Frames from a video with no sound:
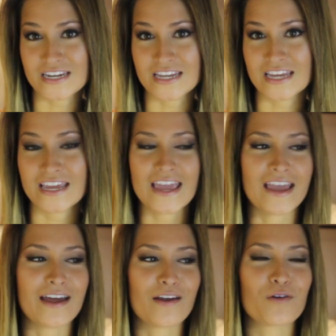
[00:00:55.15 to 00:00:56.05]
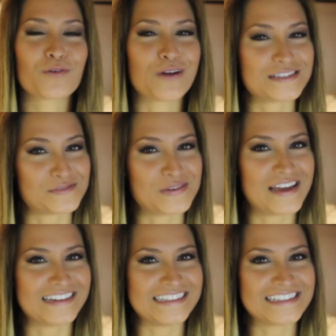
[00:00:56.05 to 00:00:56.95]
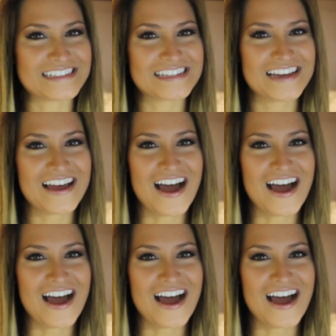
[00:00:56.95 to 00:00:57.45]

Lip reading: eating, and recipe ideas.